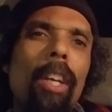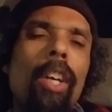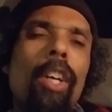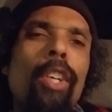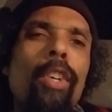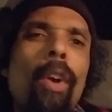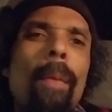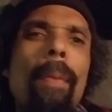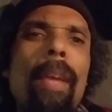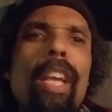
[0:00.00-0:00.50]

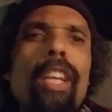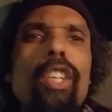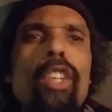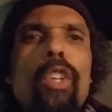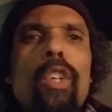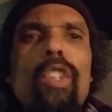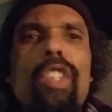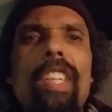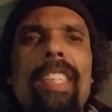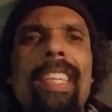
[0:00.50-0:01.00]
you're being
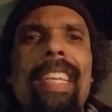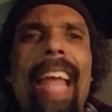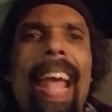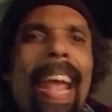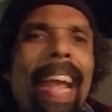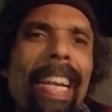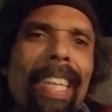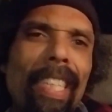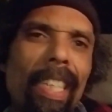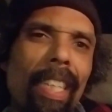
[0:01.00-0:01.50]
used as an
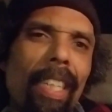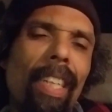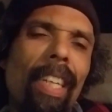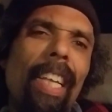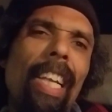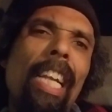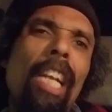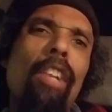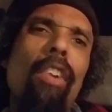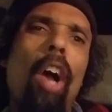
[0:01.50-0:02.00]
agent,
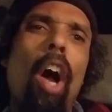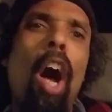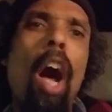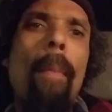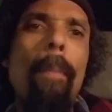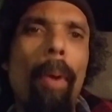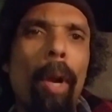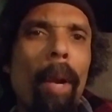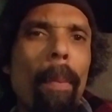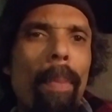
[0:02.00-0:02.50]
either on
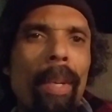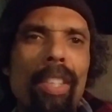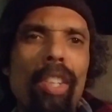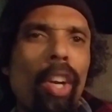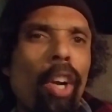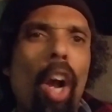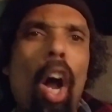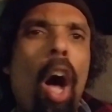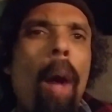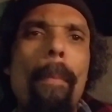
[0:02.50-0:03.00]
purpose
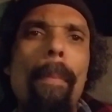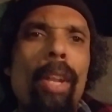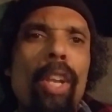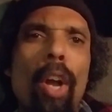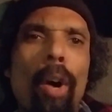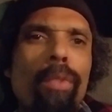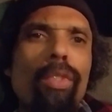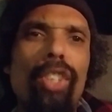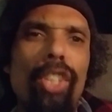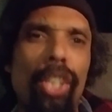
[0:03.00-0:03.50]
or
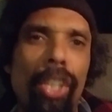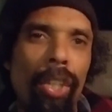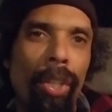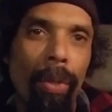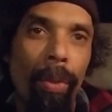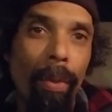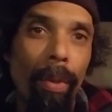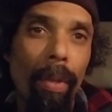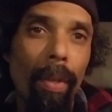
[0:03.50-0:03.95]
unbeknownst to you.